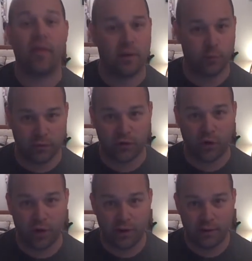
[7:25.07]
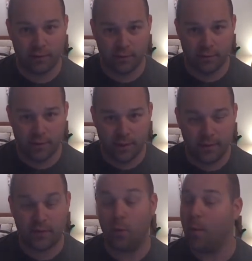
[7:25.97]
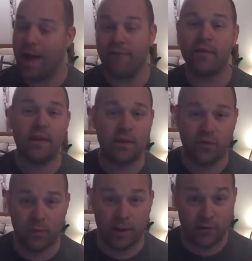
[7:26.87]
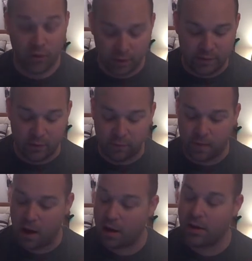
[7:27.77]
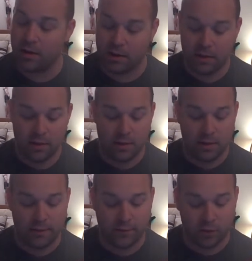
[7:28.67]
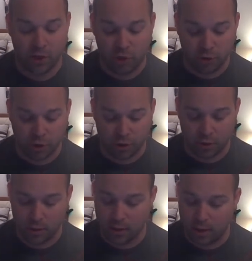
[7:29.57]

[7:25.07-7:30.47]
that it was good. So everything he's doing is good so far. It's all kosher.